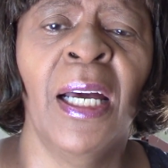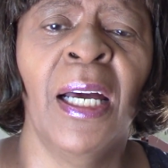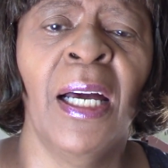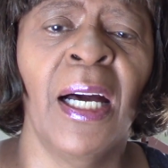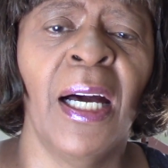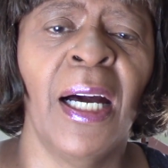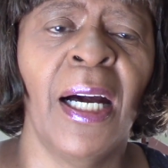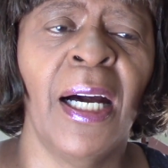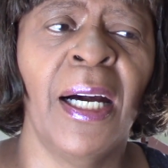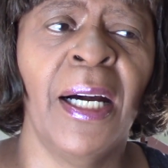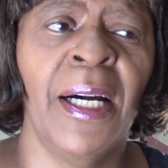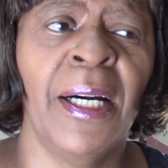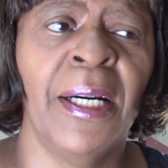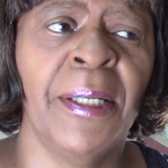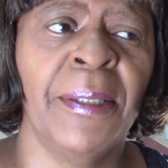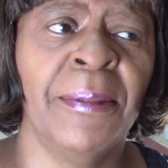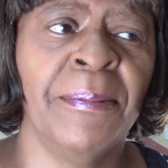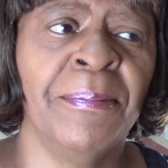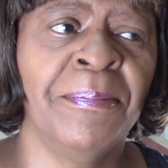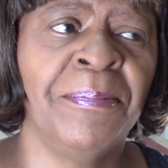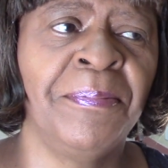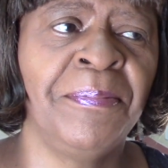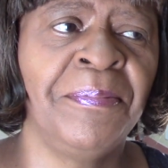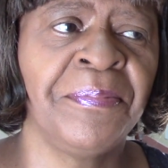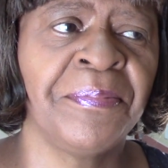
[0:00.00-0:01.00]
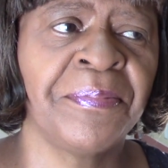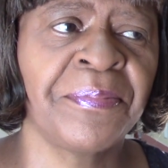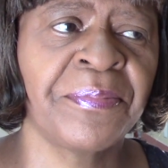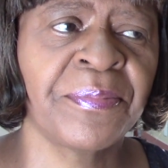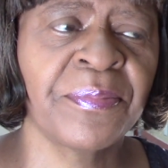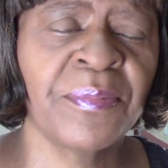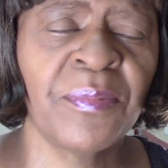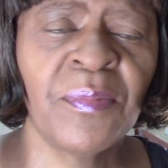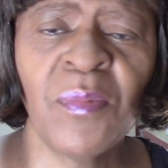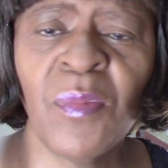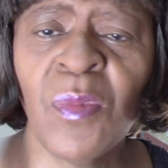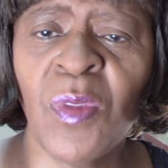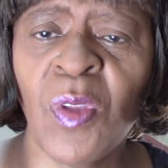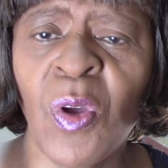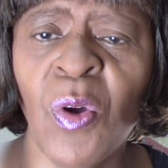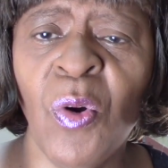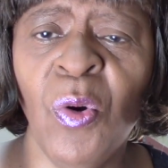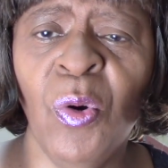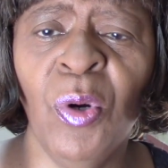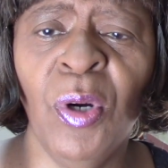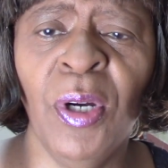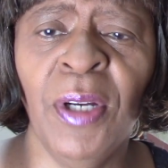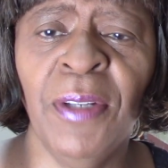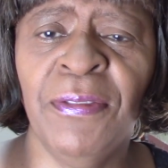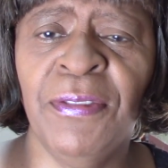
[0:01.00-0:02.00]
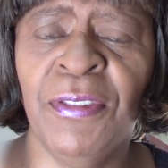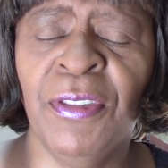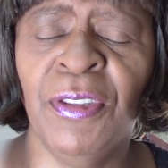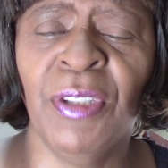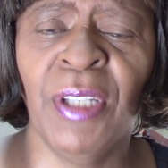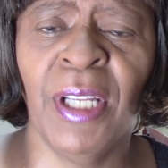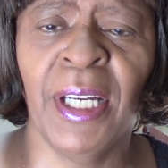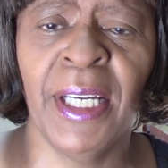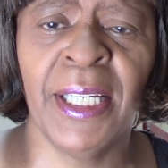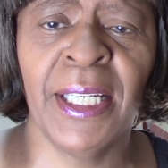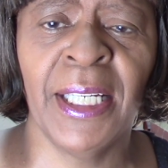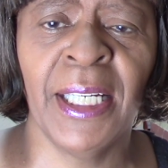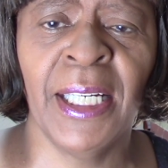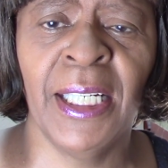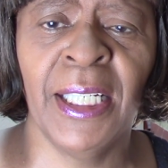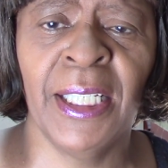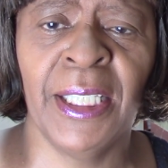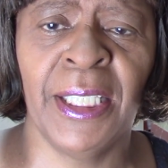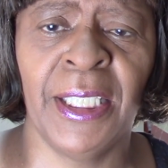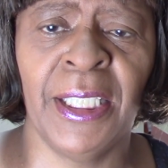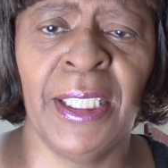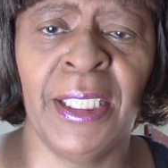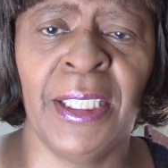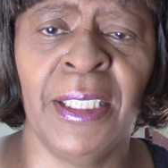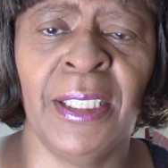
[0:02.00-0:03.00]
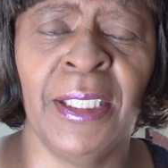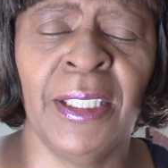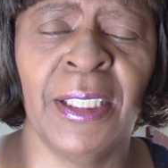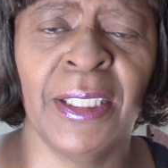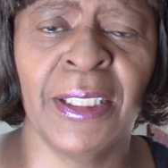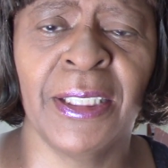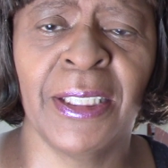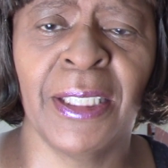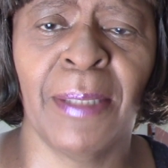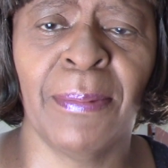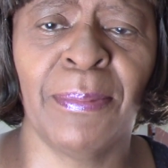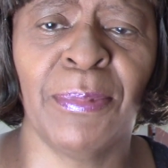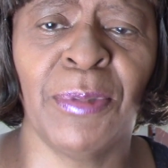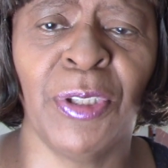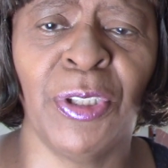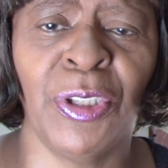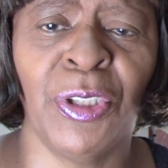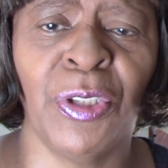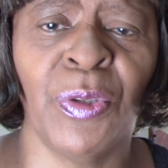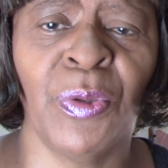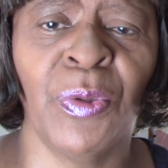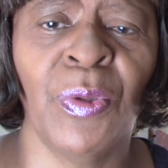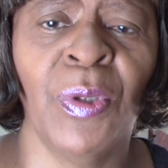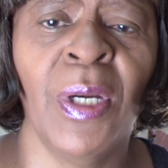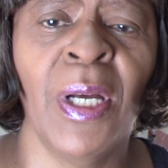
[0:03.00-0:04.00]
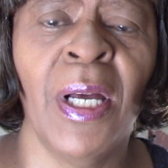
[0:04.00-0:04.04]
Um, or if you like honey, it's up to you.